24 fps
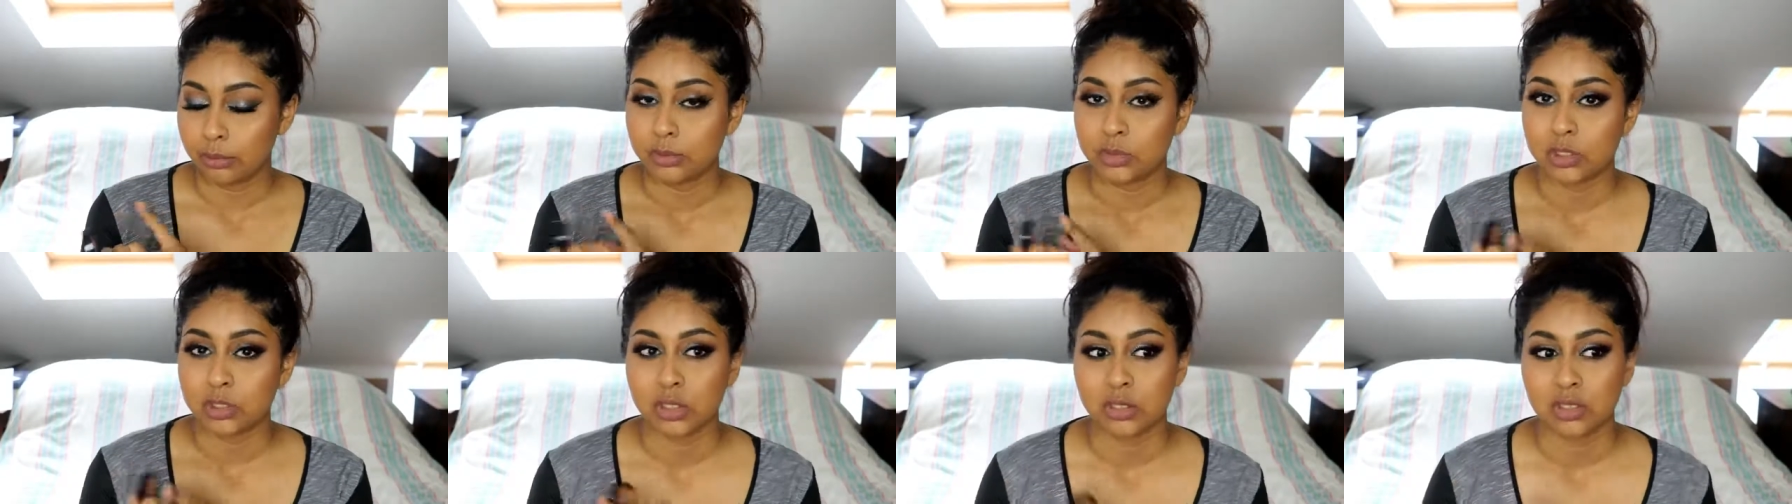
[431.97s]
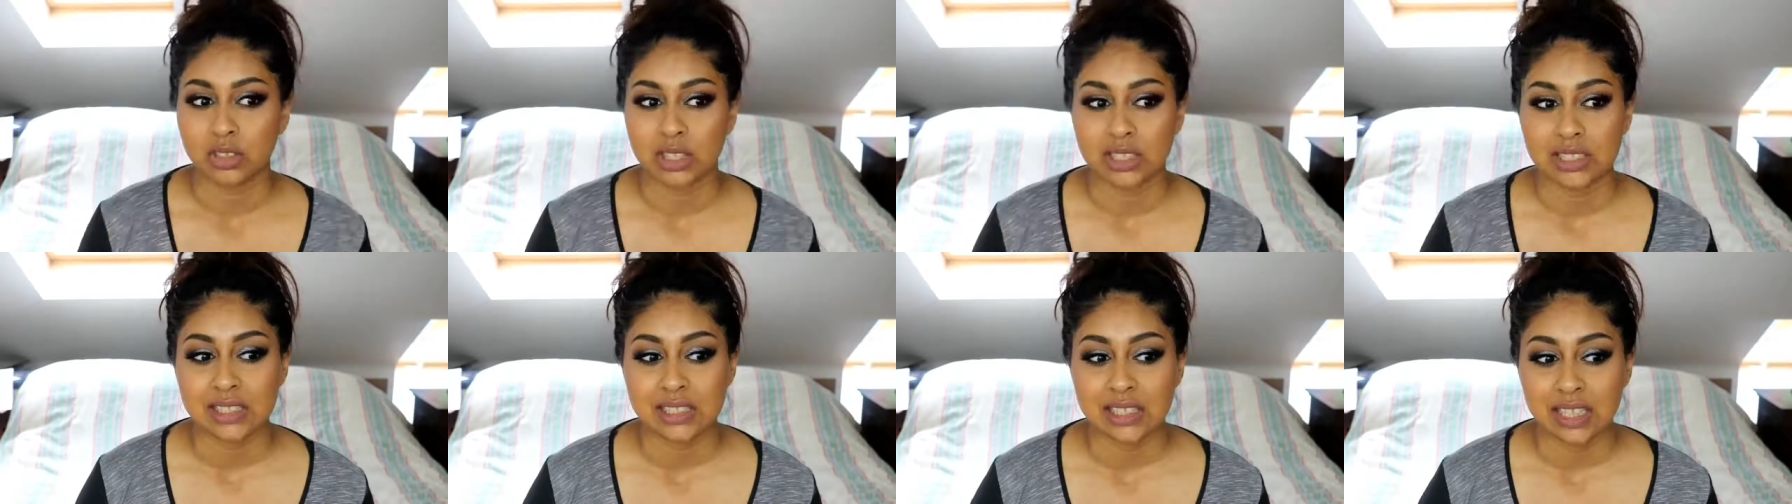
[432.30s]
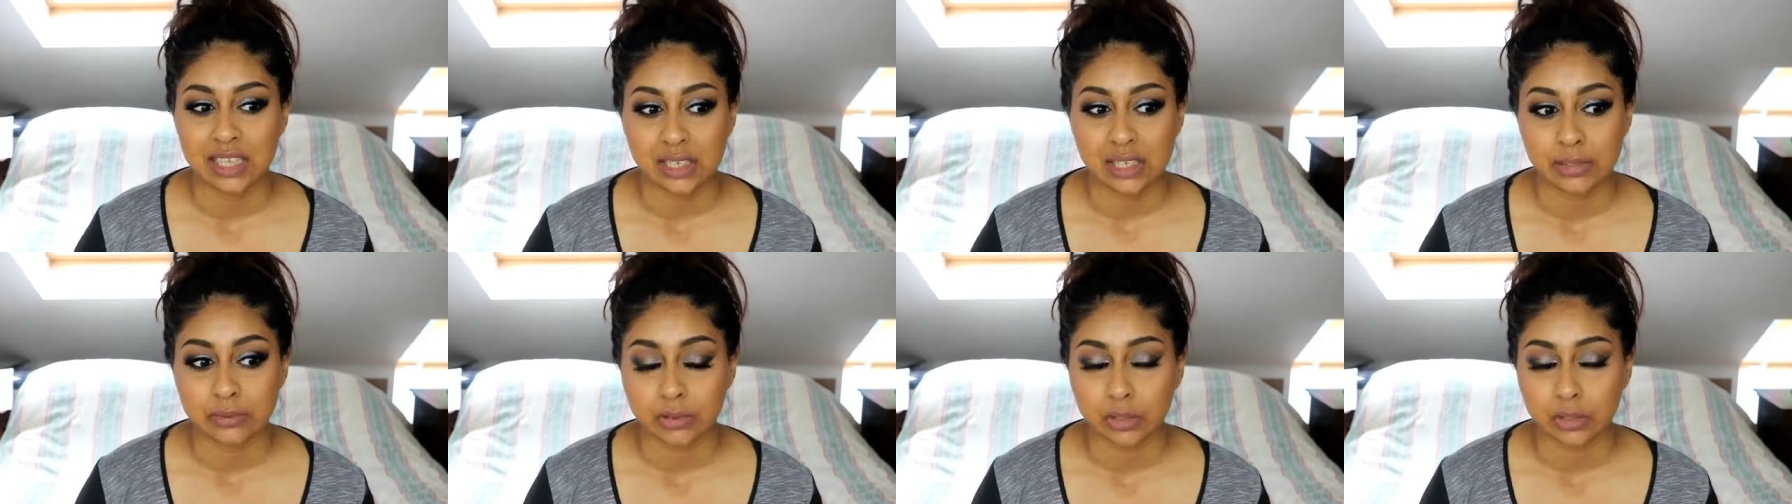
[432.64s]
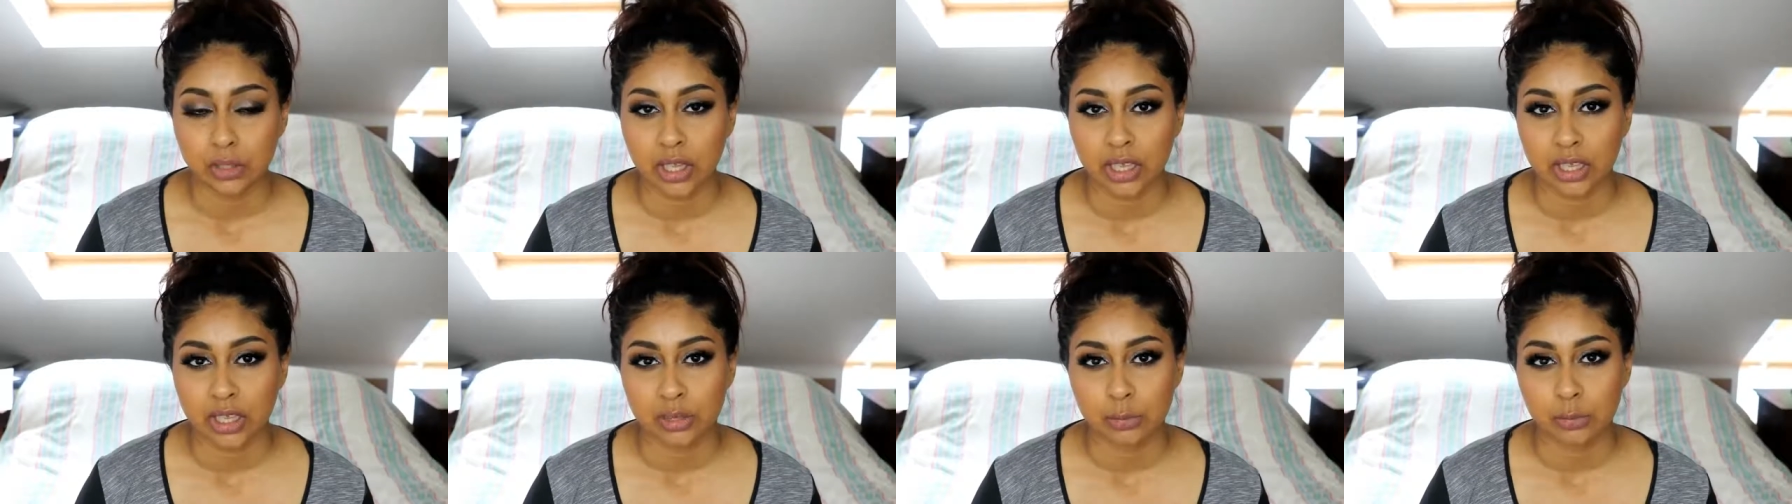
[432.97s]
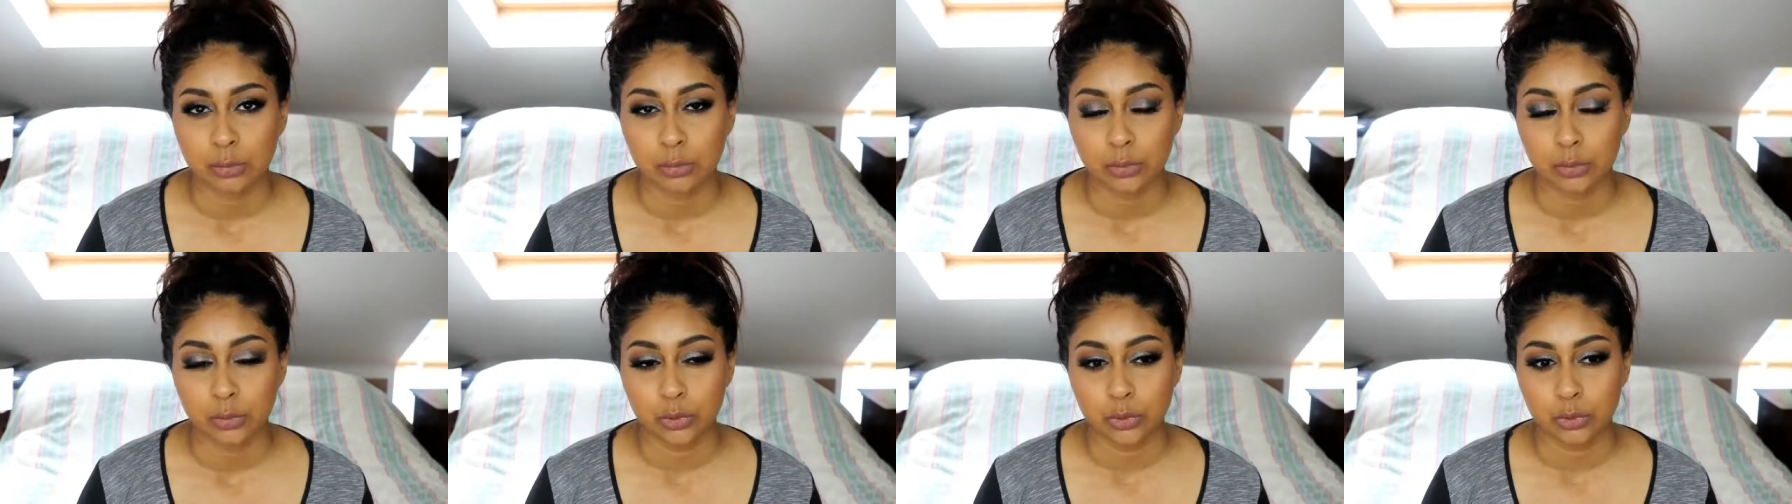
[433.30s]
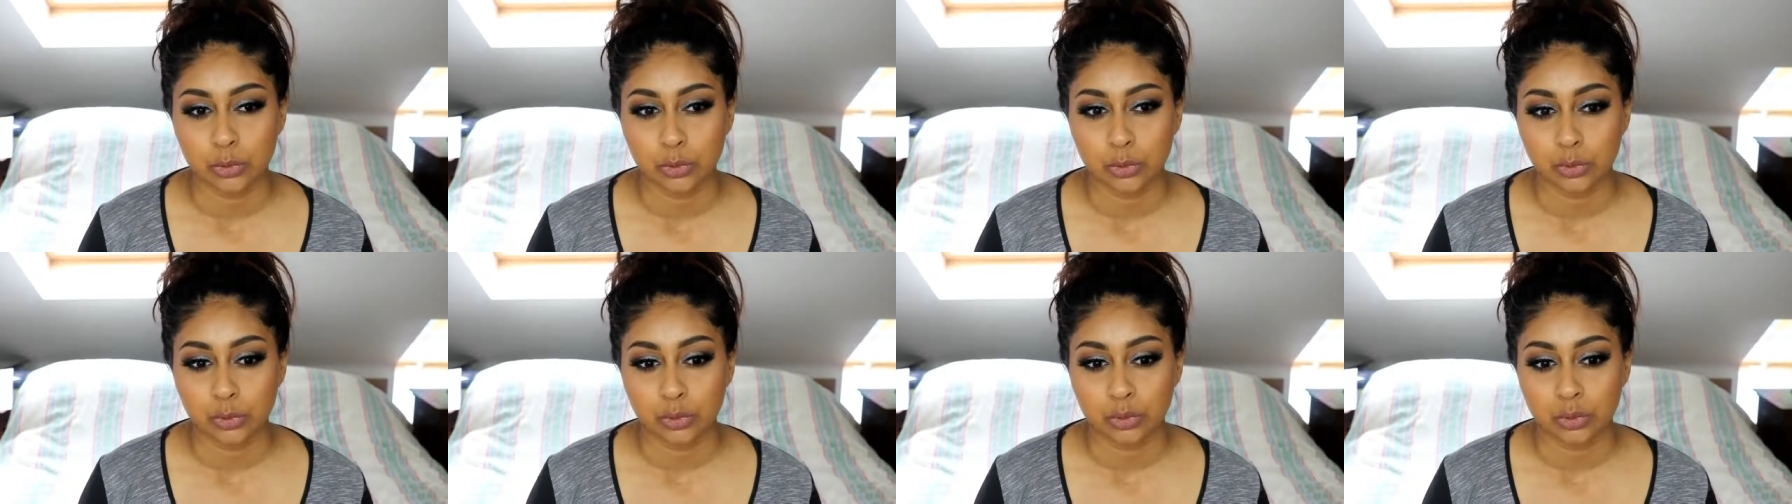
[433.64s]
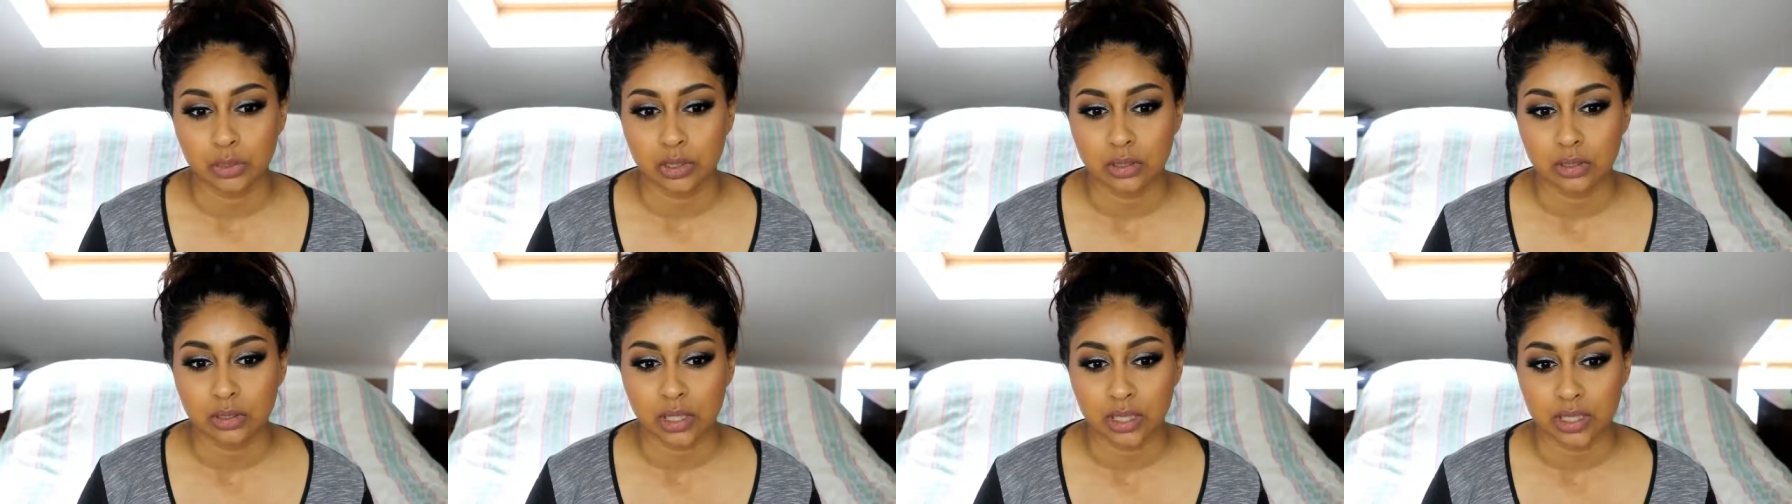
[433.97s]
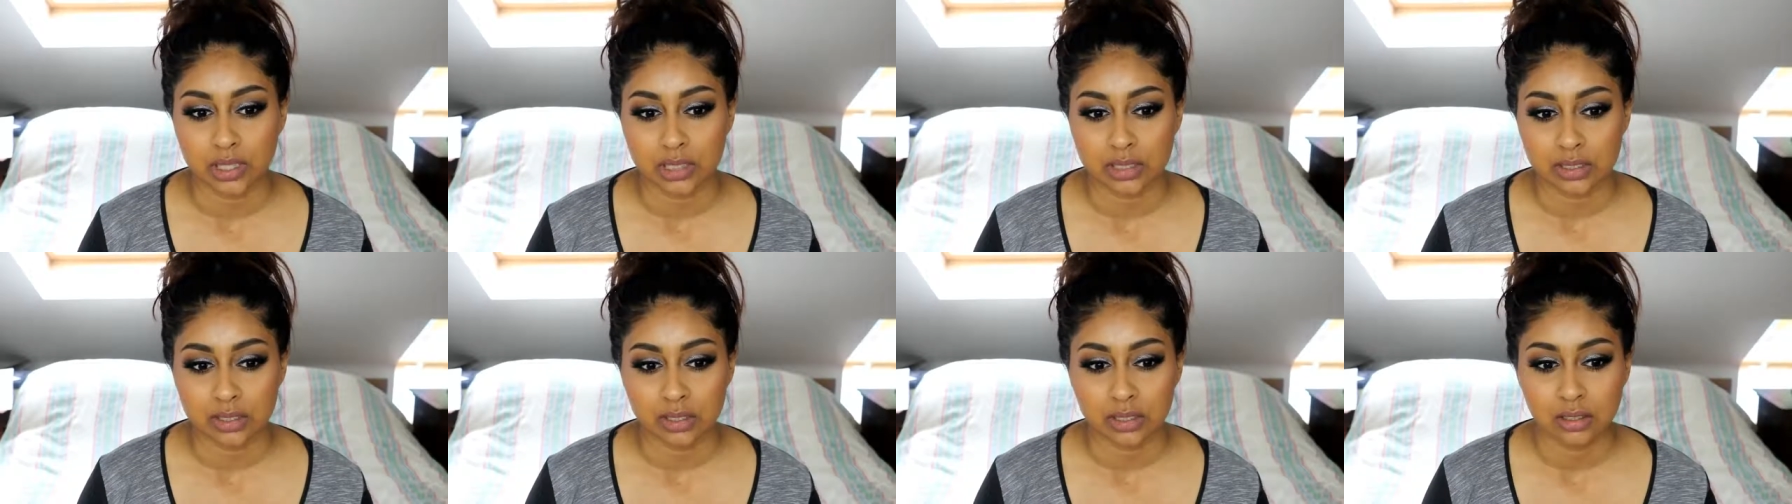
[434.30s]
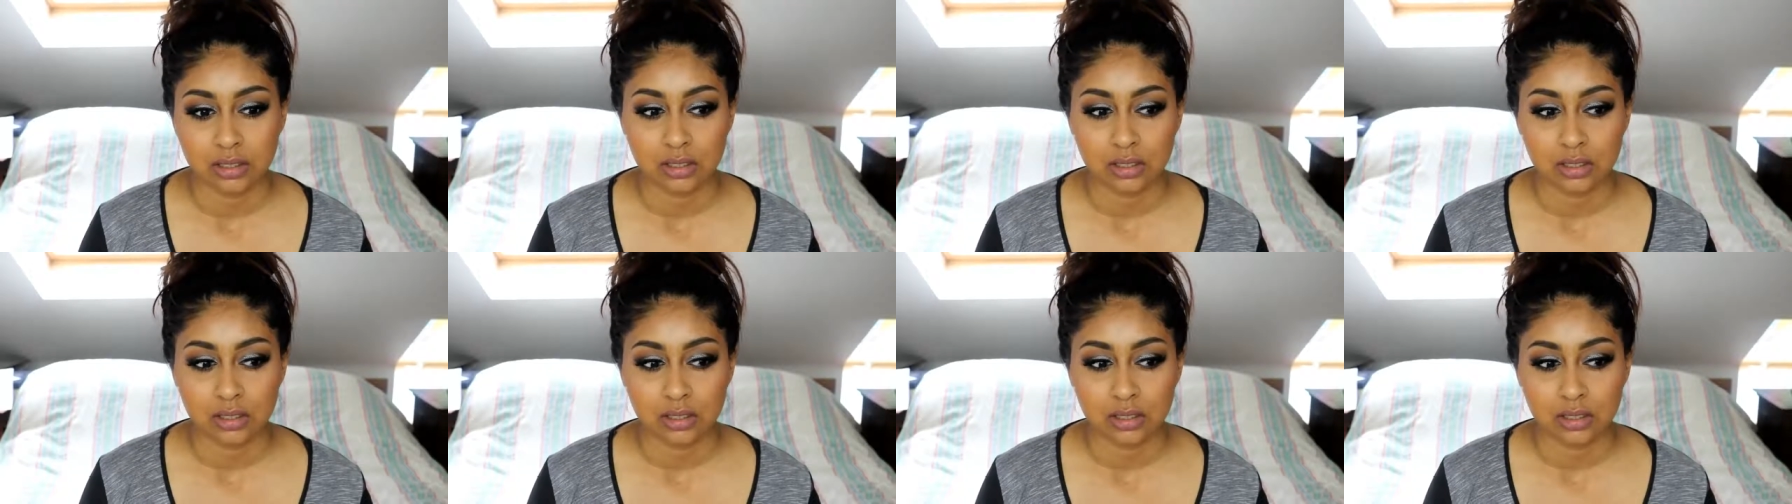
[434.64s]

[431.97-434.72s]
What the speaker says: So let's say if you're like more like